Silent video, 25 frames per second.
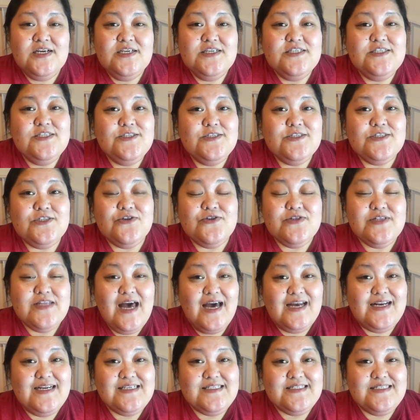So
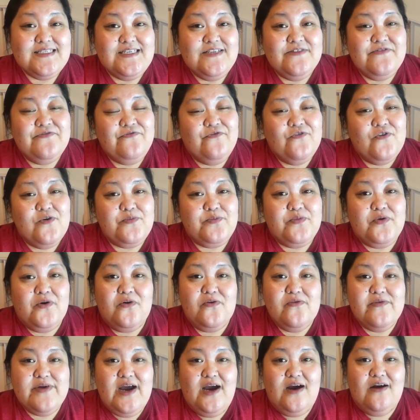that is it for
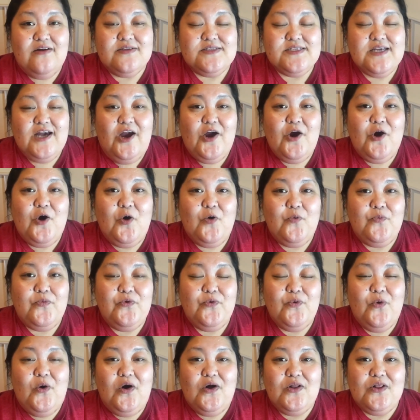pronouns. I hope
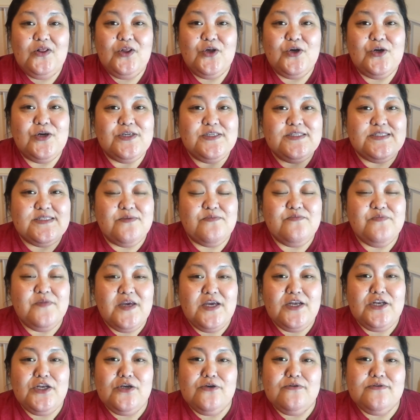you all learned something
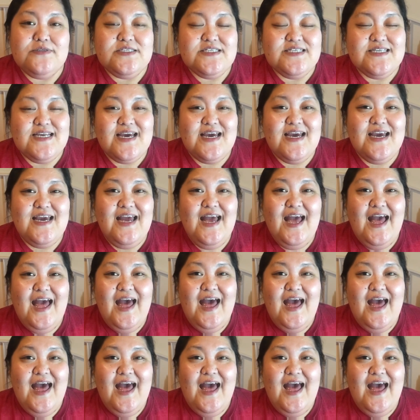new today.